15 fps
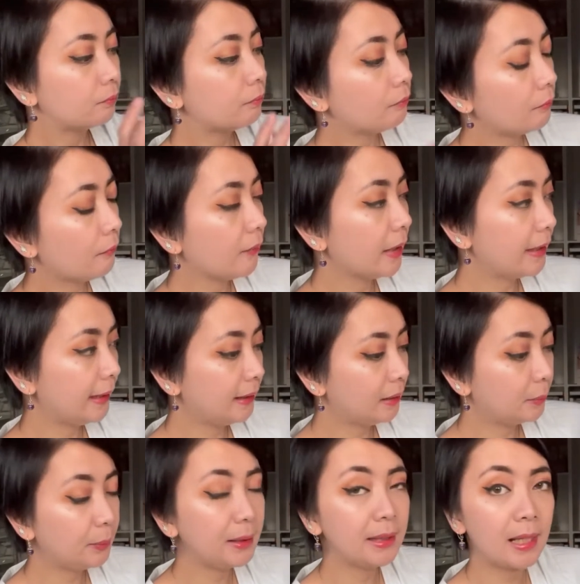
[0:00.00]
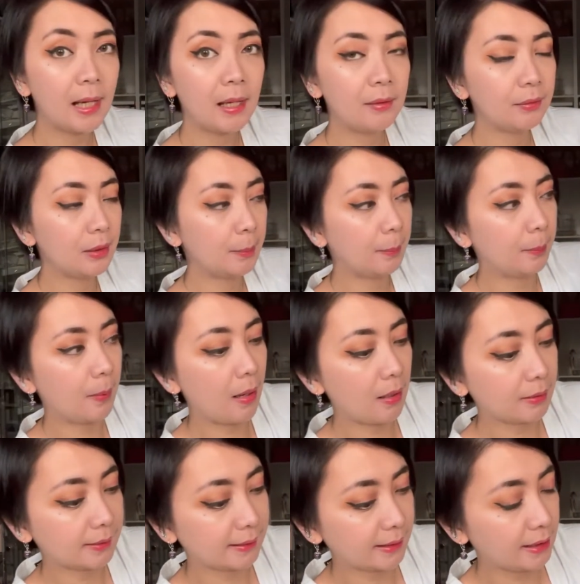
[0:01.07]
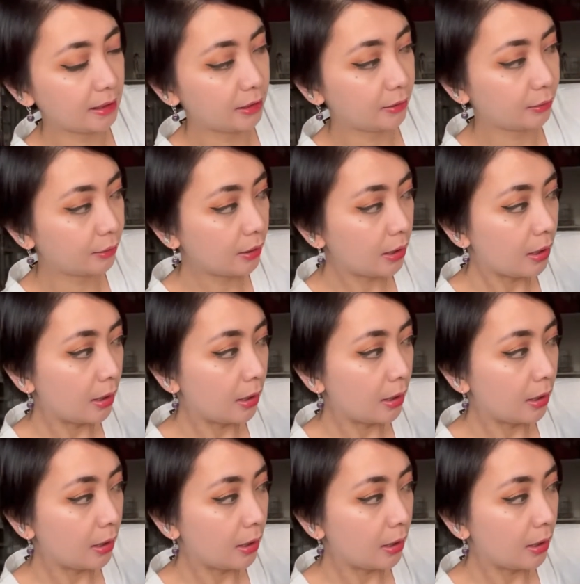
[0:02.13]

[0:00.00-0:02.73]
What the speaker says: and then we have the box here